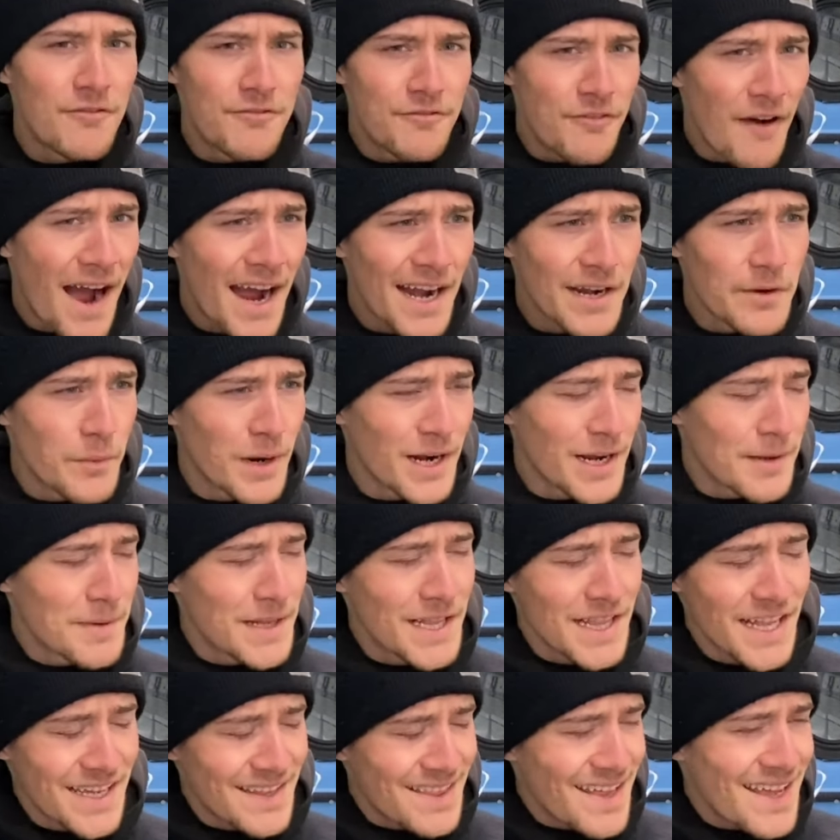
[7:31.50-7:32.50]
find one. I
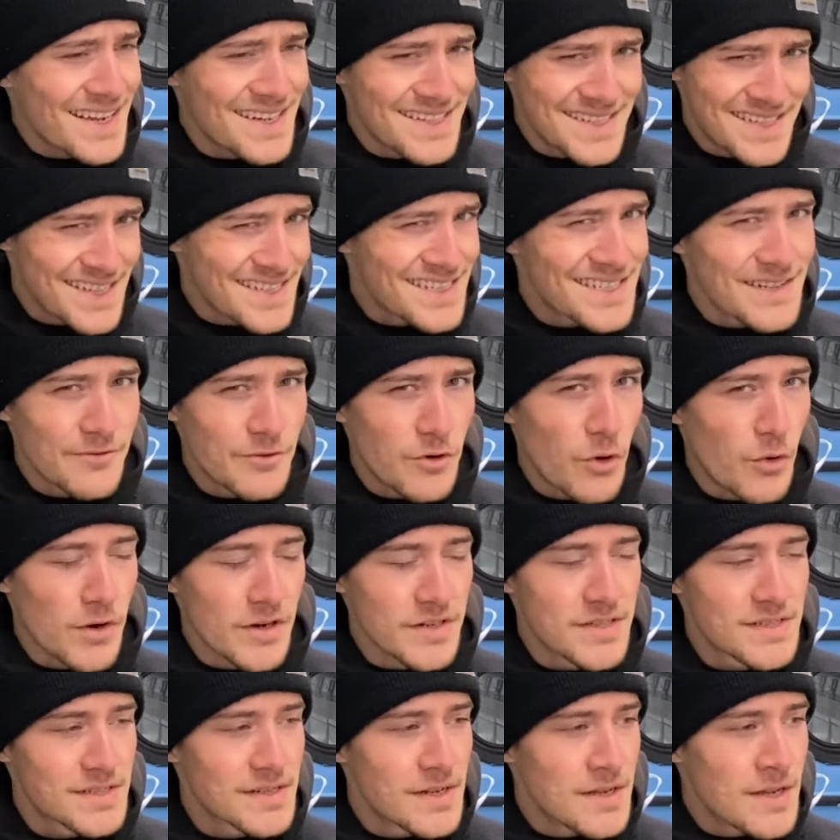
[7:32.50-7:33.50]
mean, like they exist, of
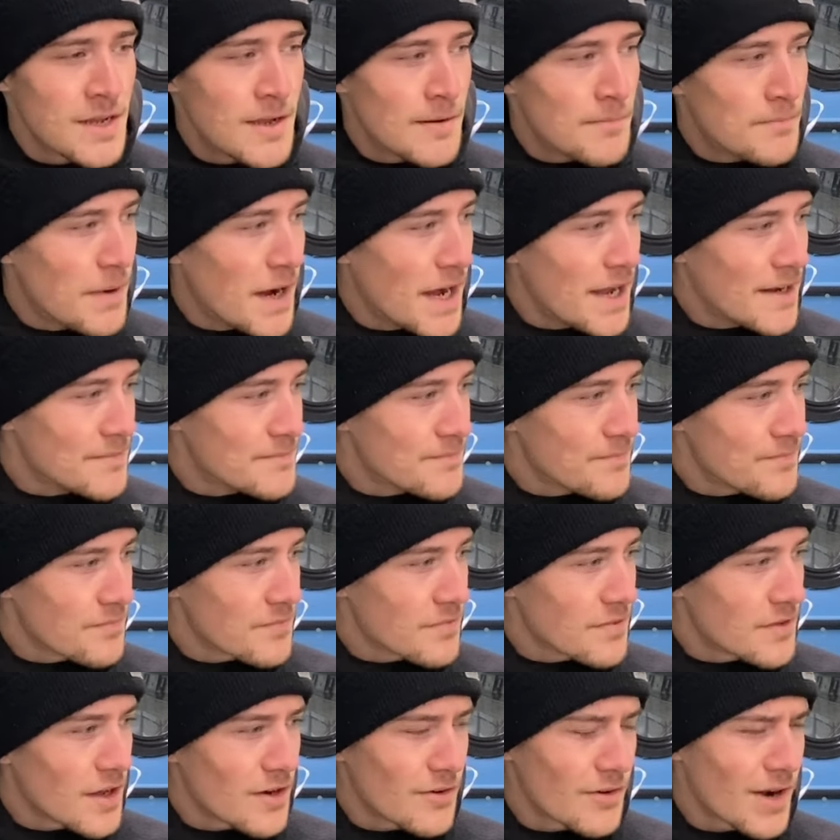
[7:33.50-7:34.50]
course, but
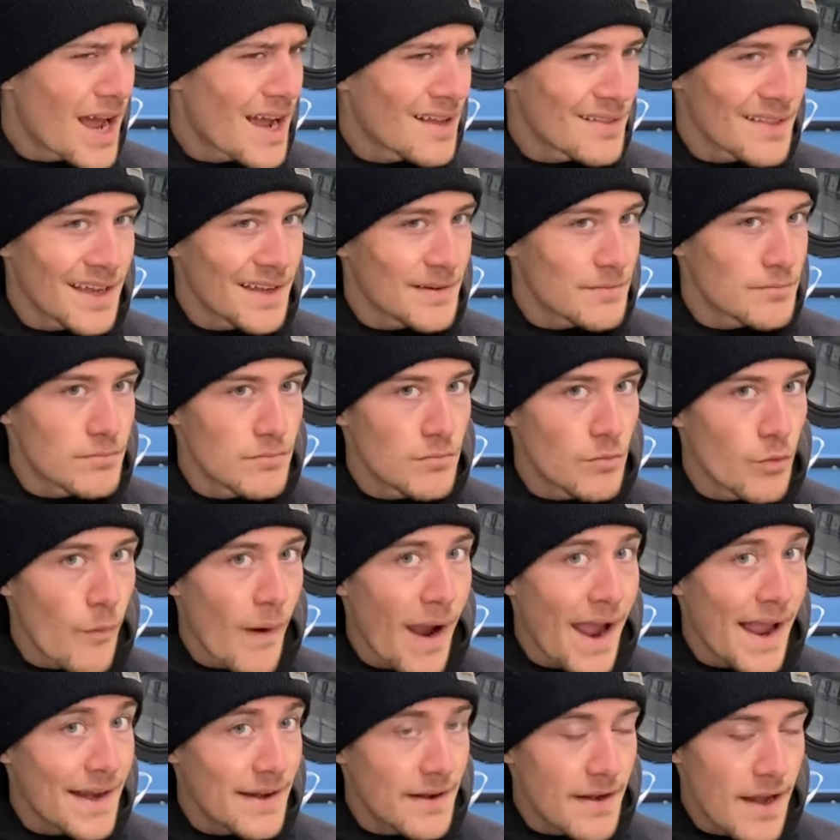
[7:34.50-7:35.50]
they're not like
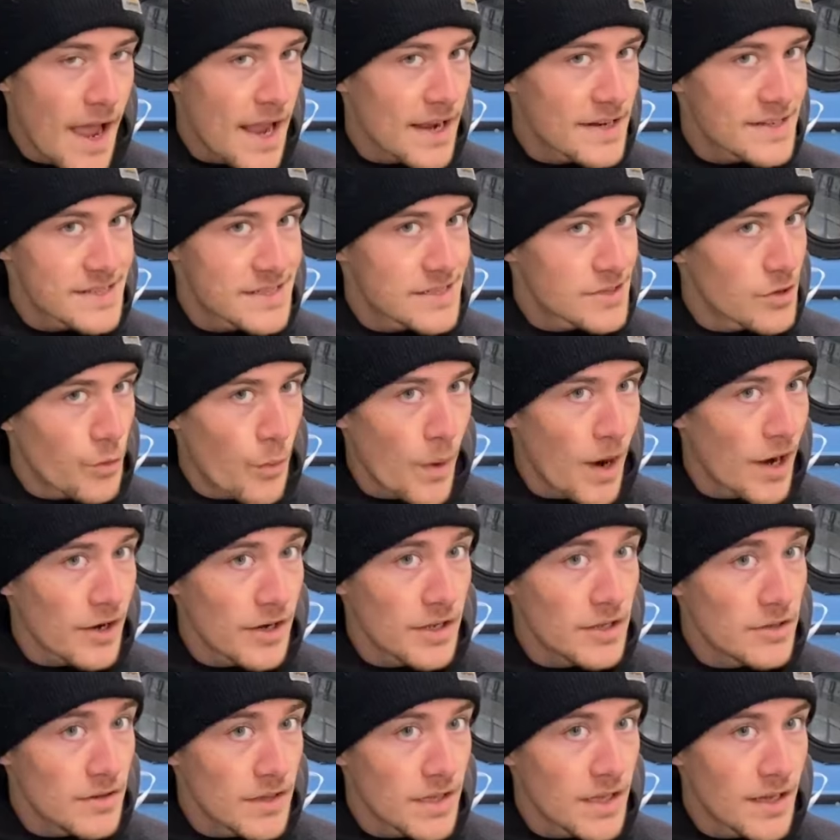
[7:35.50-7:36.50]
right next to where
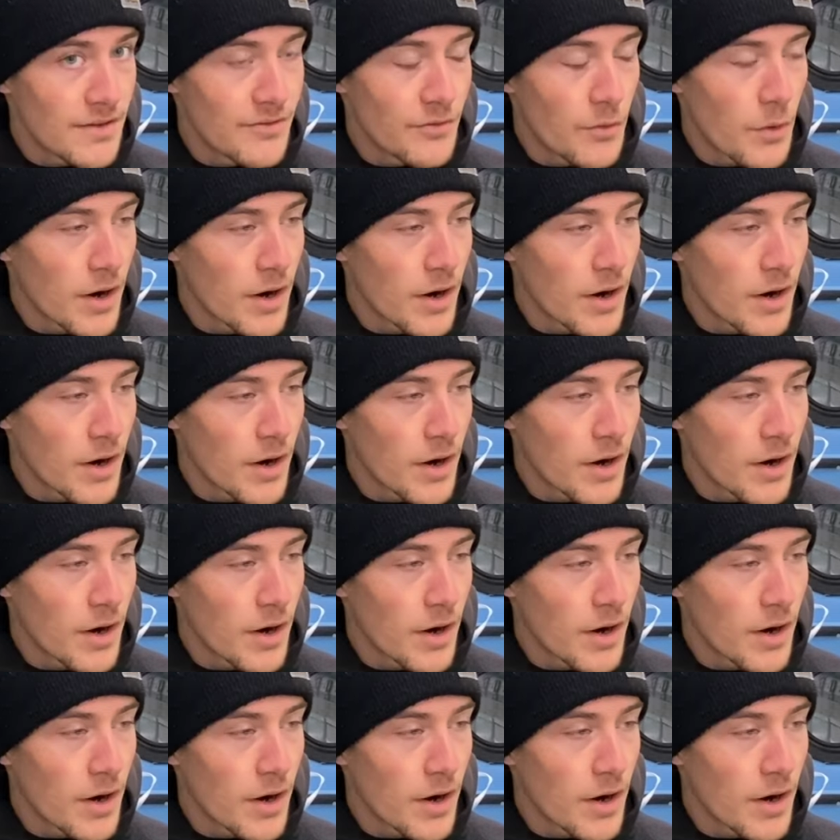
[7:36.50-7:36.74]
you live.